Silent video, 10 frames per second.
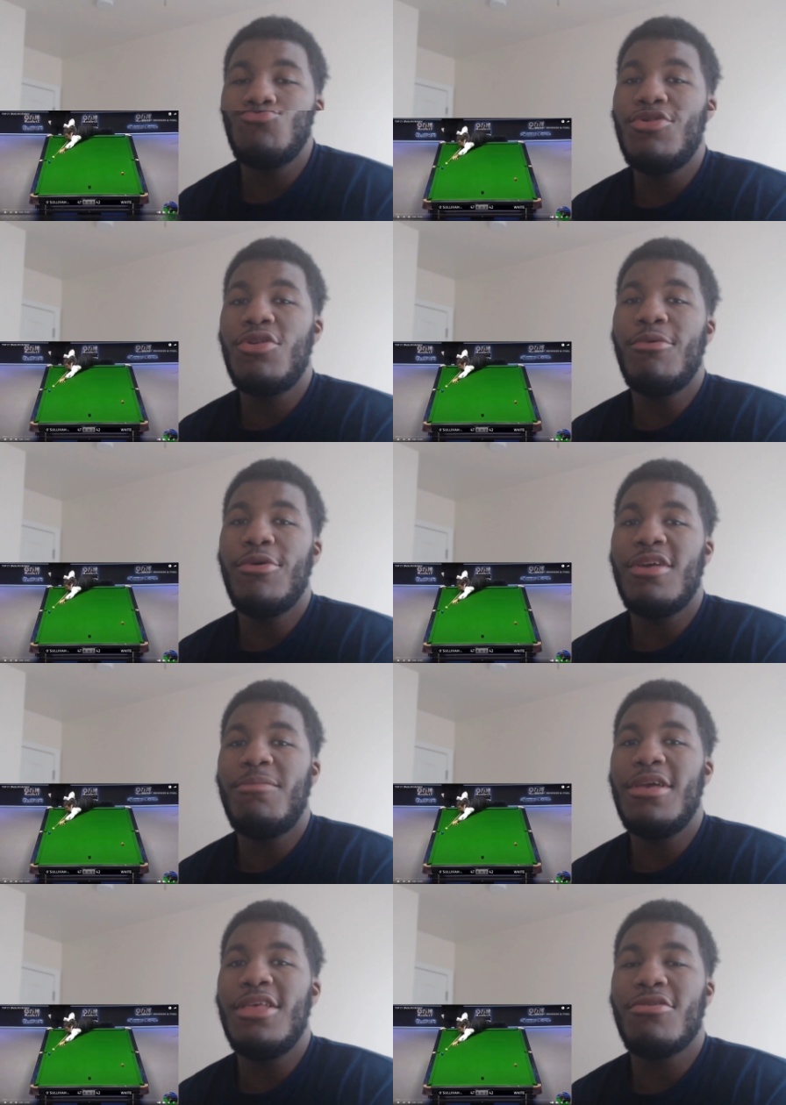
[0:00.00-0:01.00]
It's your boy
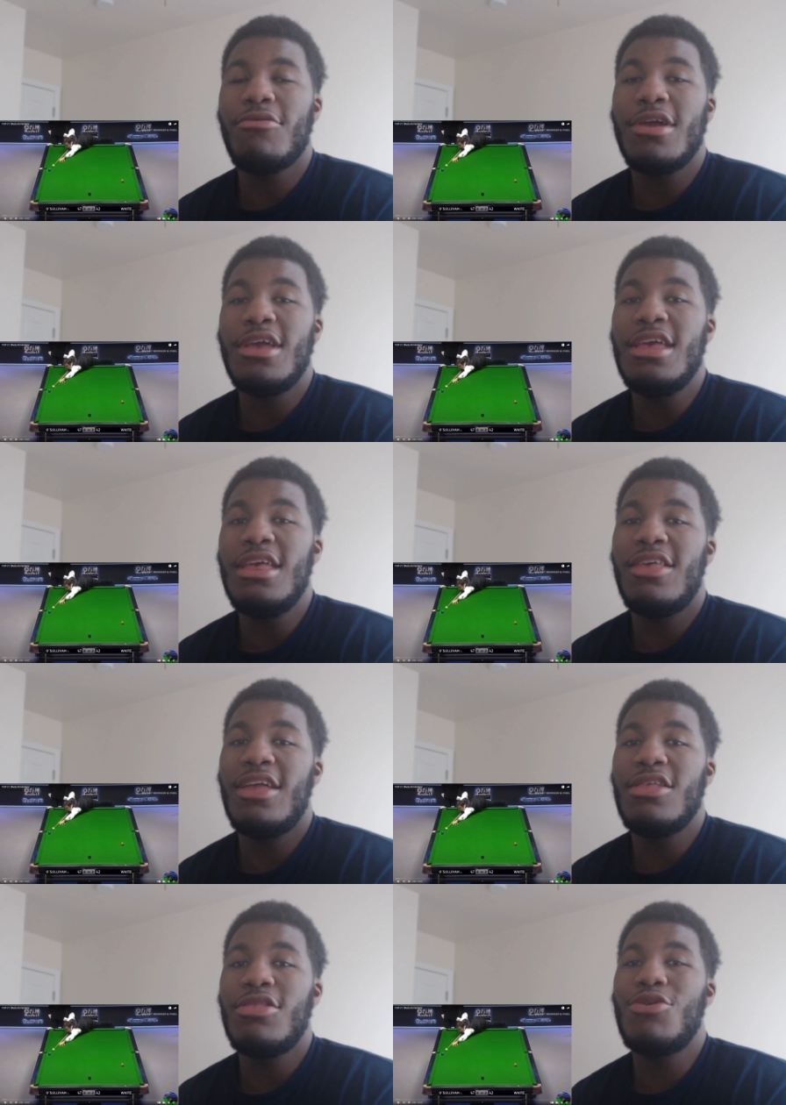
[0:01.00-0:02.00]
JP's on the keys
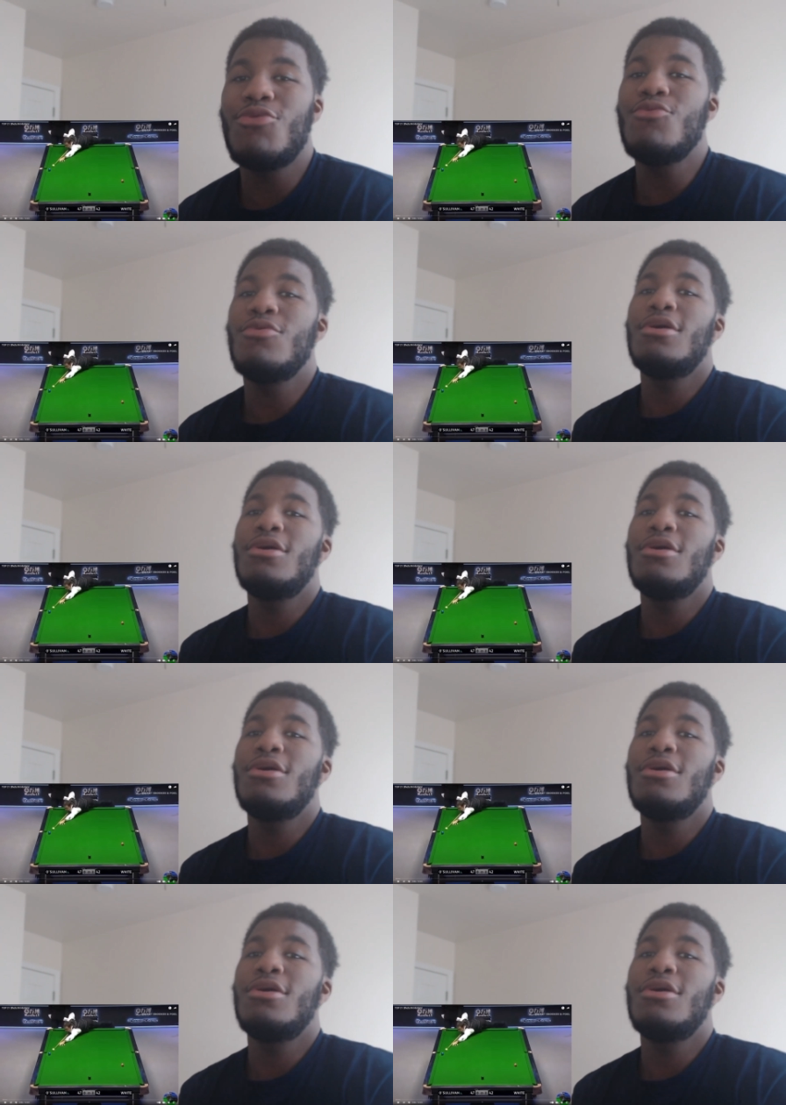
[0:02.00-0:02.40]
and it's two